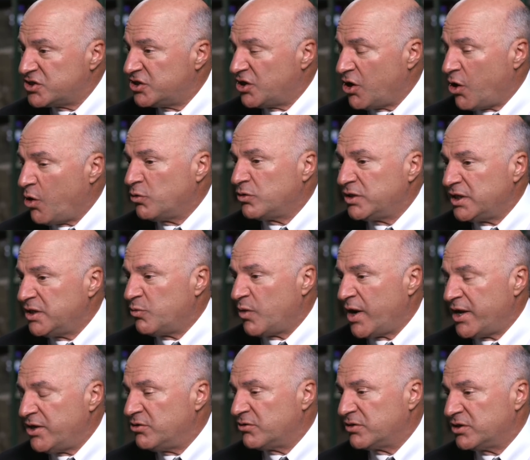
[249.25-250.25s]
This is the only
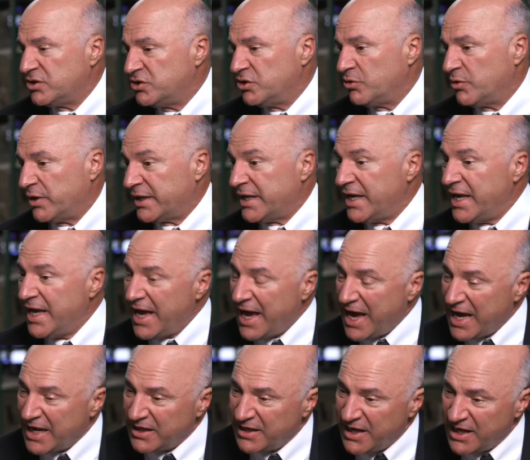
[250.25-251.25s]
way you can do it.
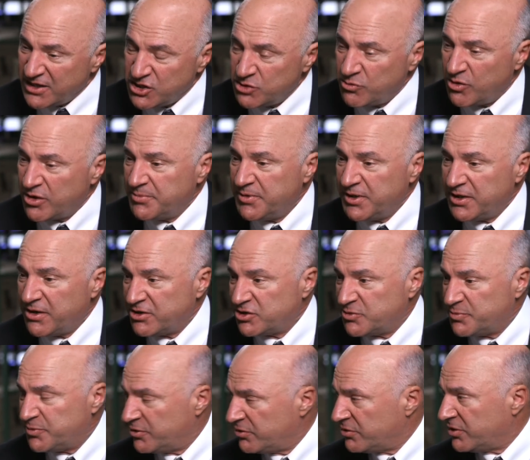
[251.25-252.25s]
Unless you want to be an
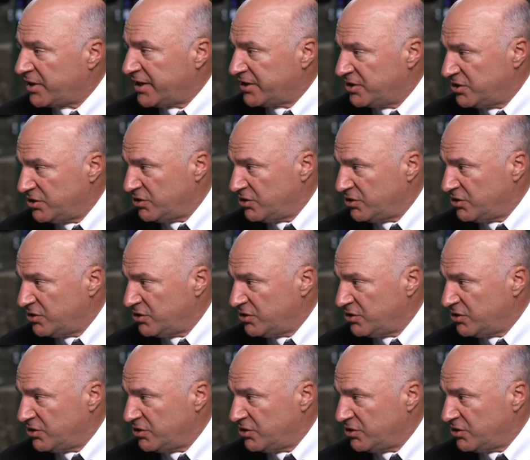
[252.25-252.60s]
entrepreneur like